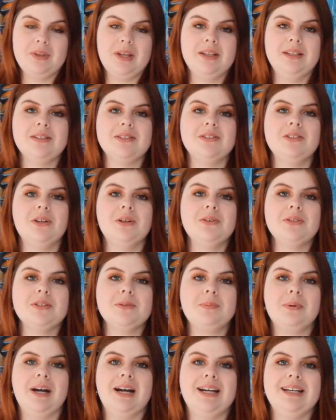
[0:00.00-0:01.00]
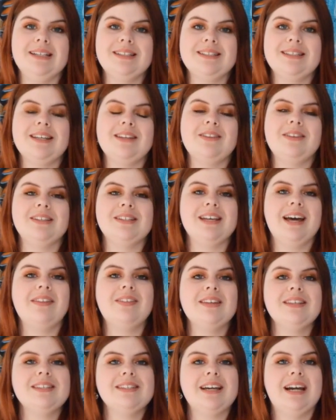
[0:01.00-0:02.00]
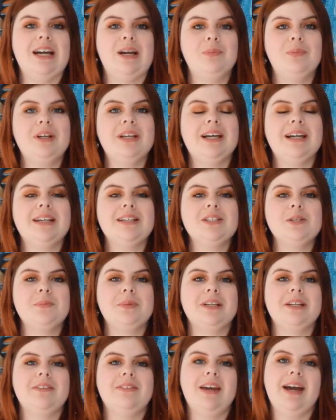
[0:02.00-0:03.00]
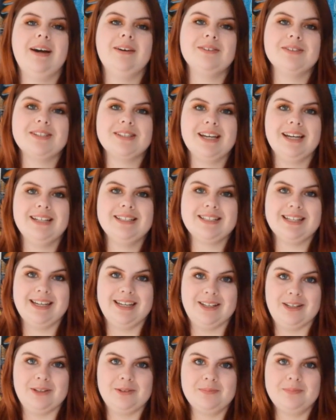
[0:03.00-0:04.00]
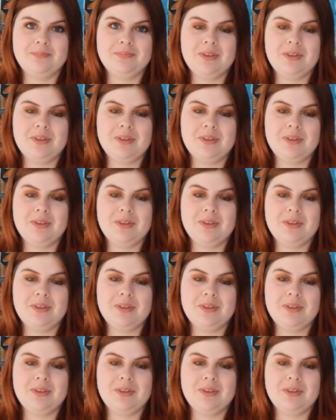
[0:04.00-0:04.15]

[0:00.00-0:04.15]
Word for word: and it's no surprise that at this time we like to bring the outside in